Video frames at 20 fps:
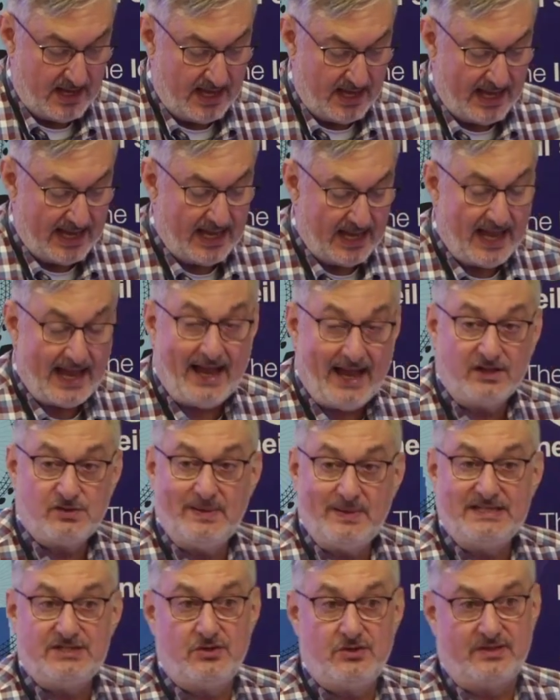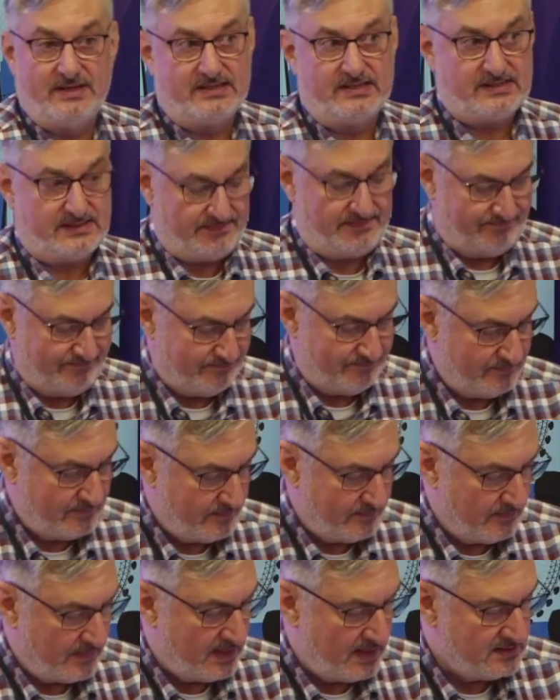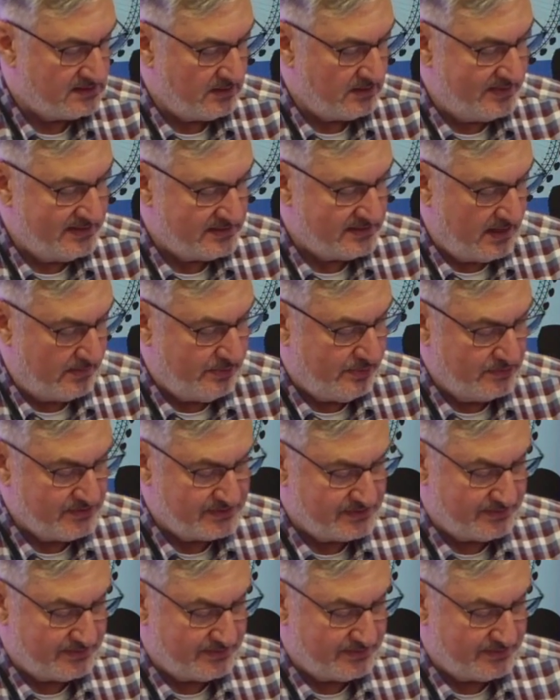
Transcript: How do we do this? Some examples.